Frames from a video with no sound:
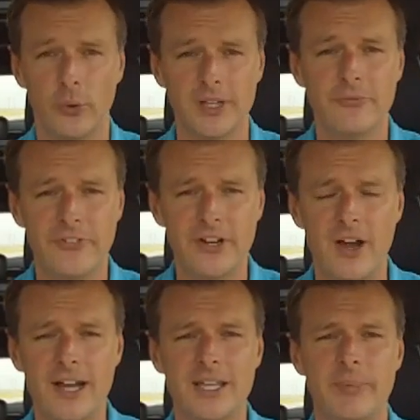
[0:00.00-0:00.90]
will it fit a
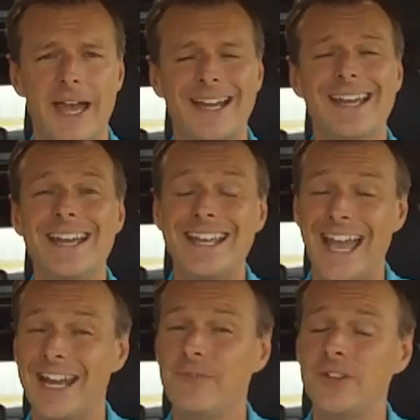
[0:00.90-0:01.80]
hockey bag,
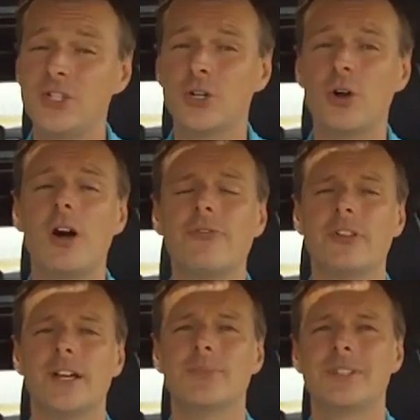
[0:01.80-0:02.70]
can it fit your golf
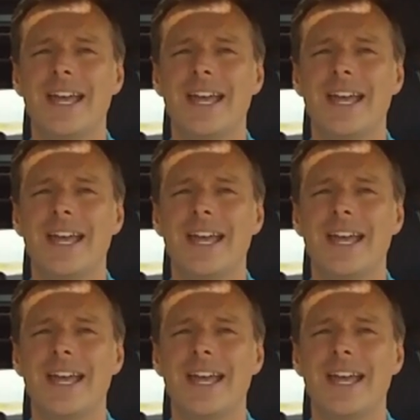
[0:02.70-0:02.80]
clubs,